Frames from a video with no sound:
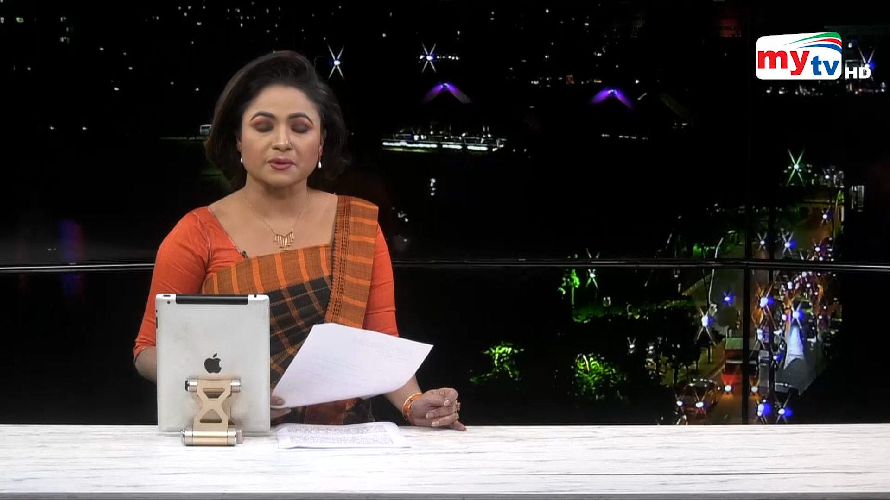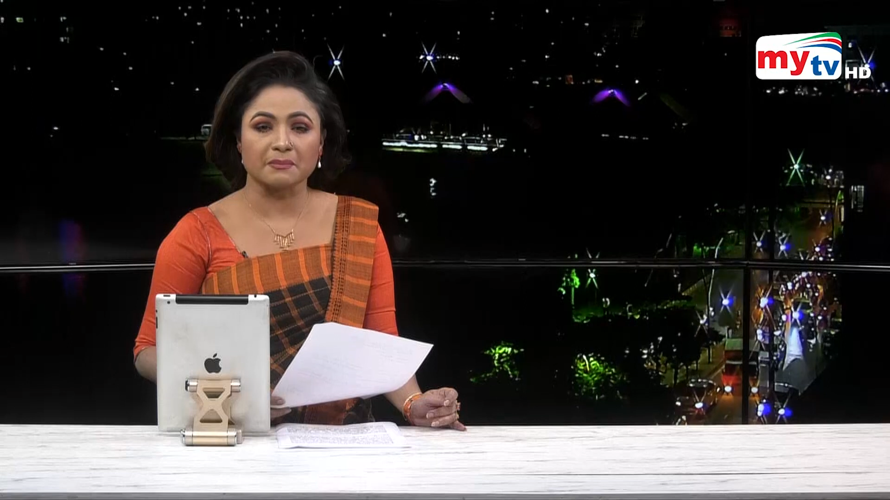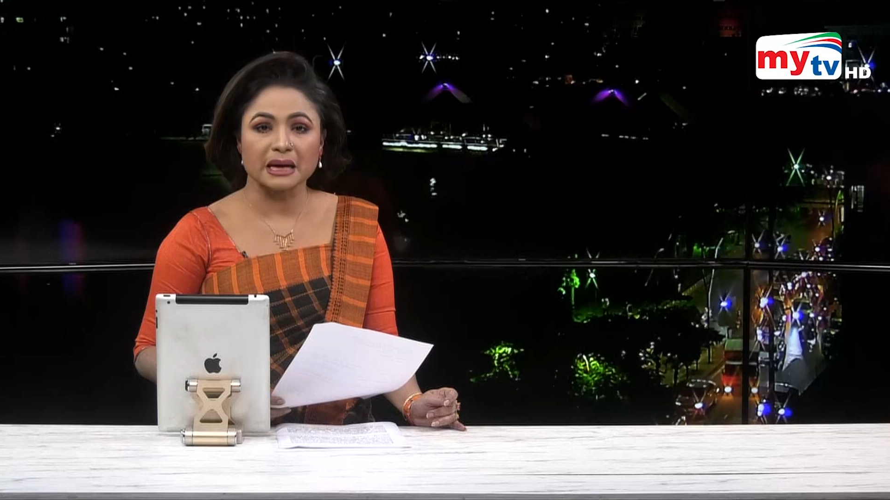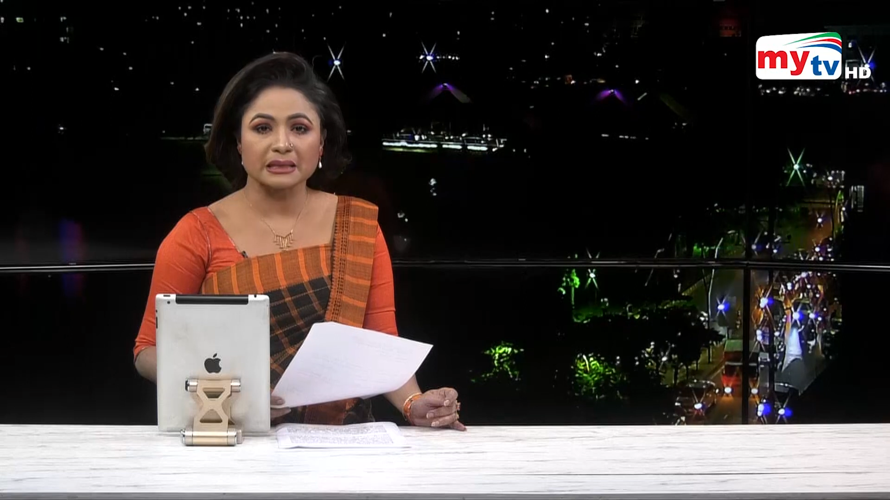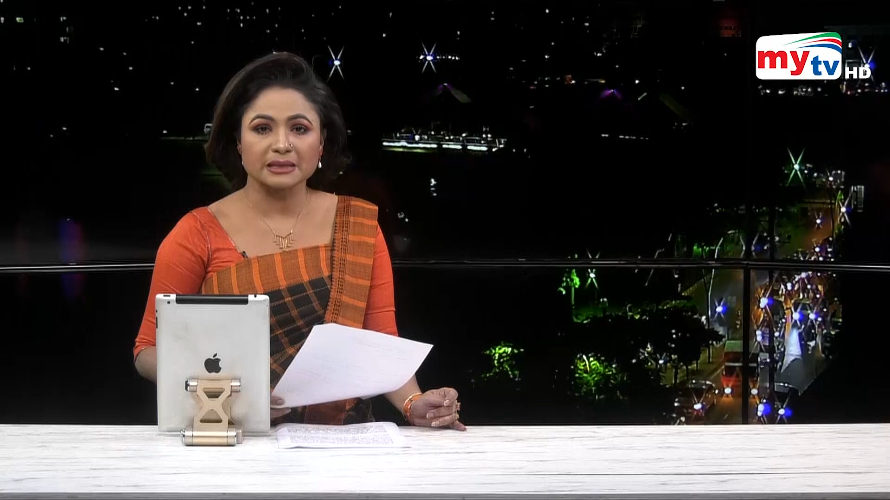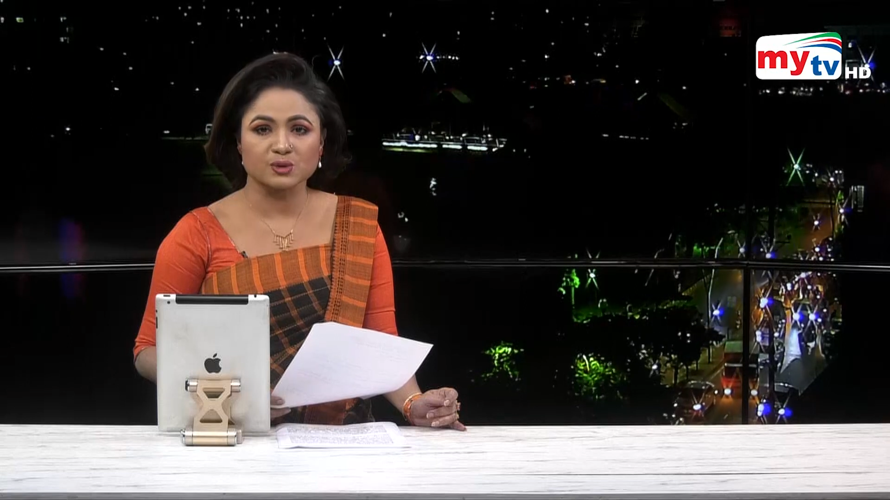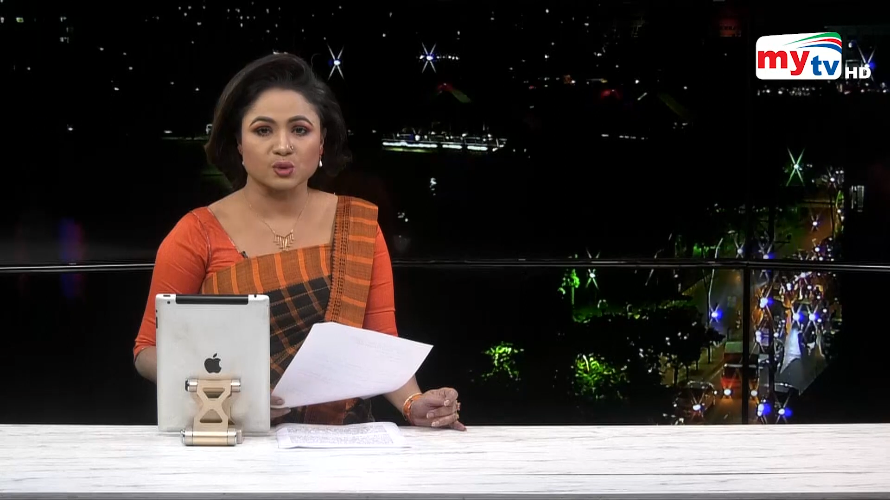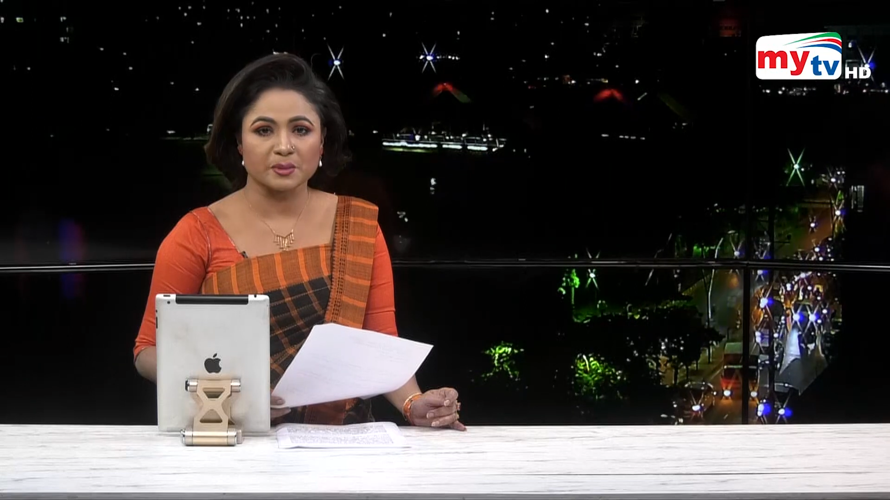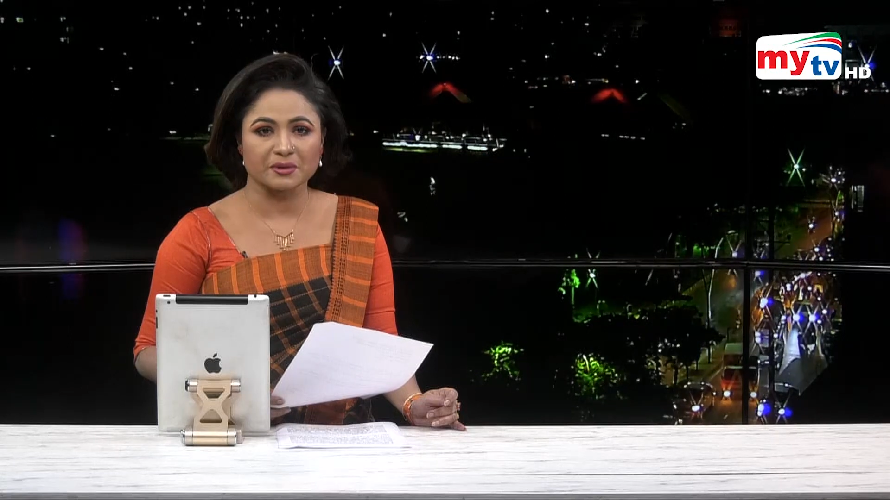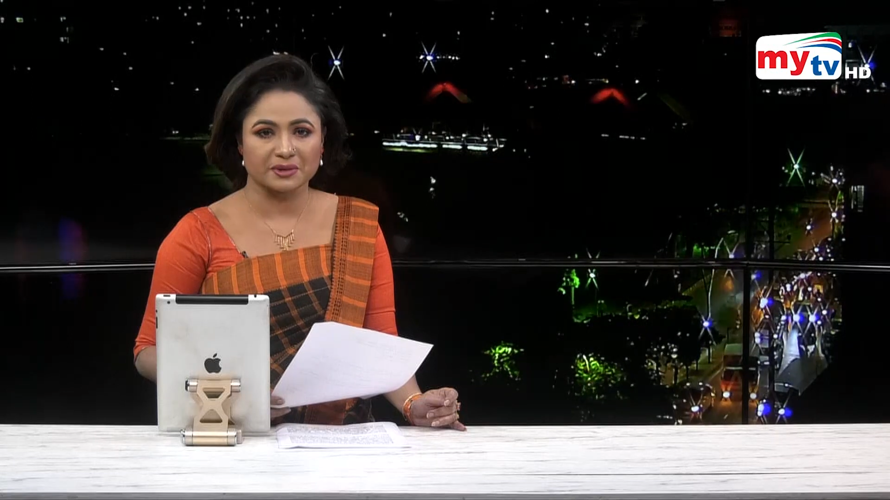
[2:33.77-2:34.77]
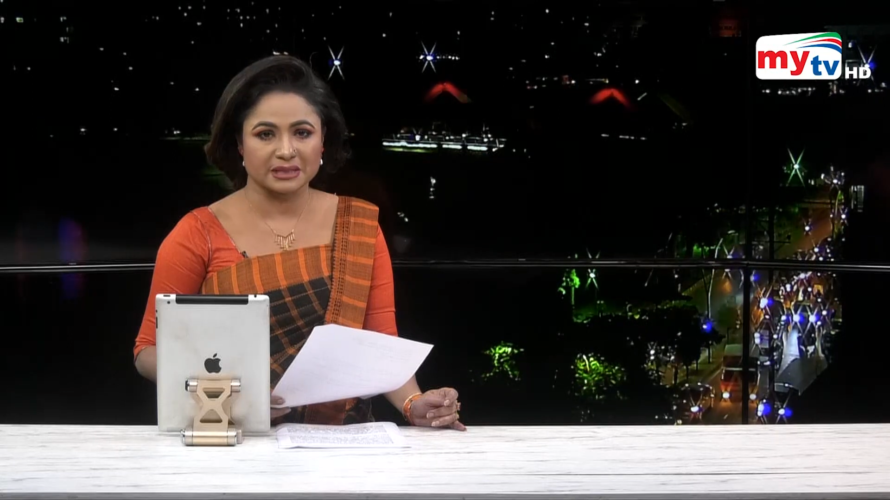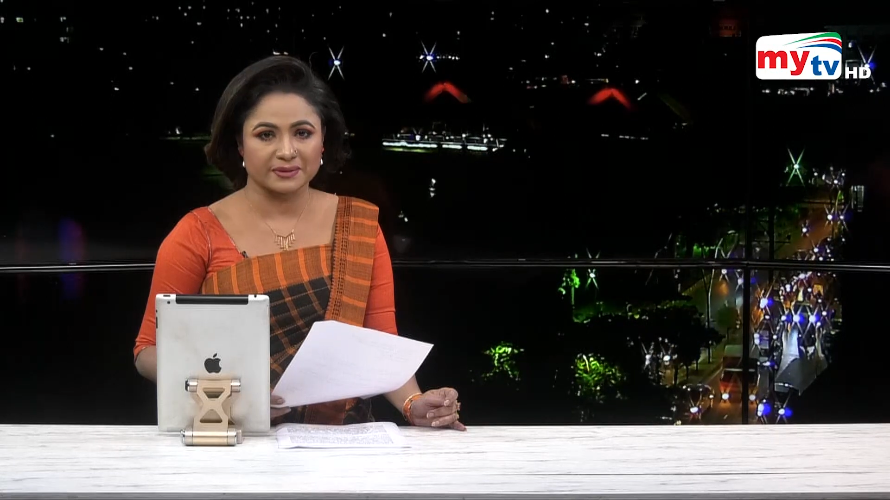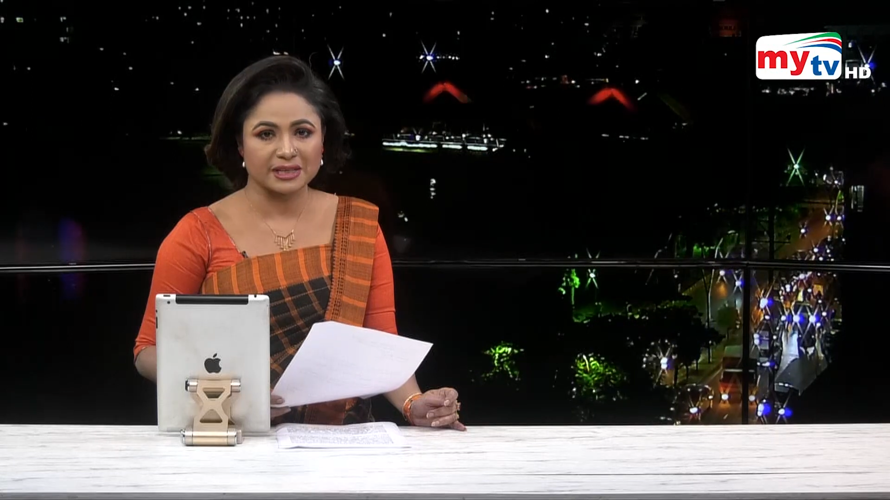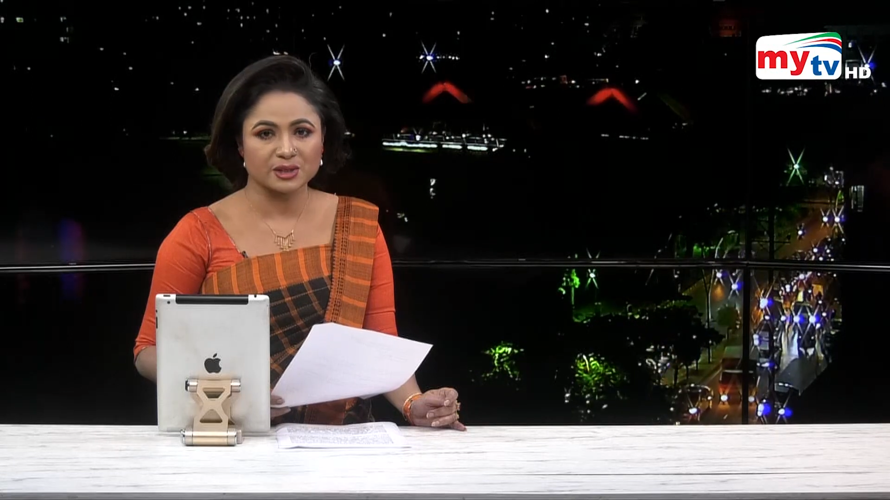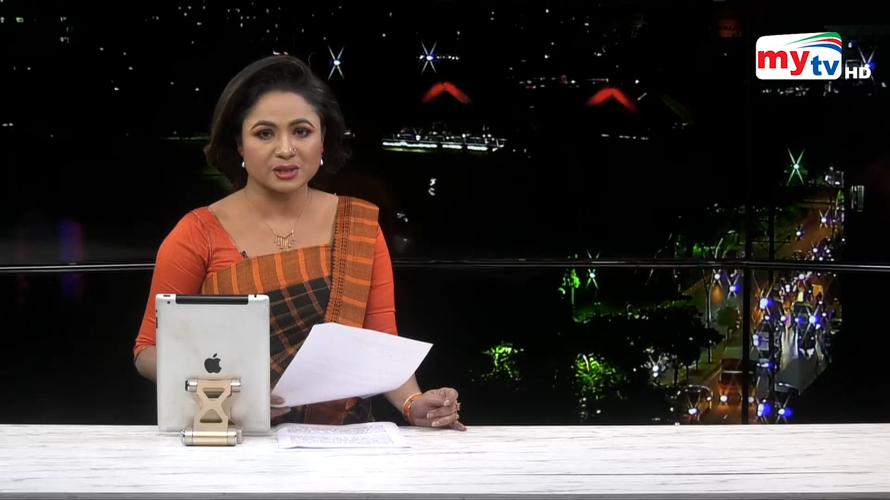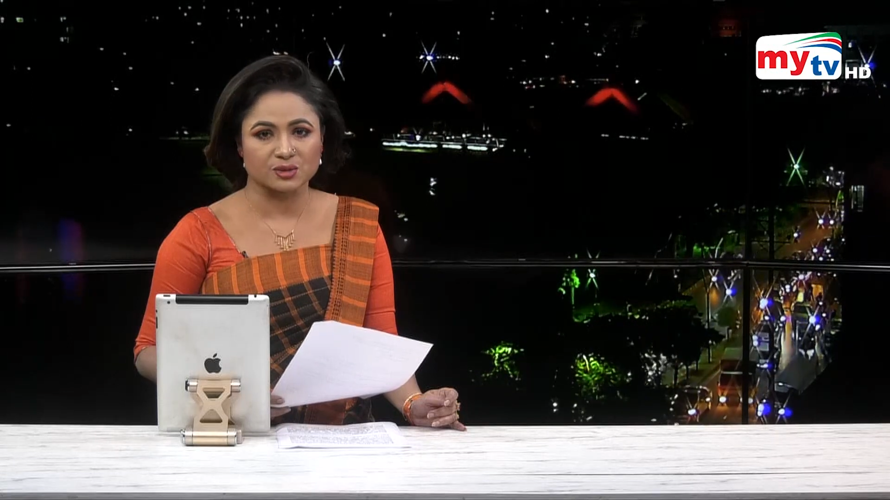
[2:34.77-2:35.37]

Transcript: Malik Shromik Federation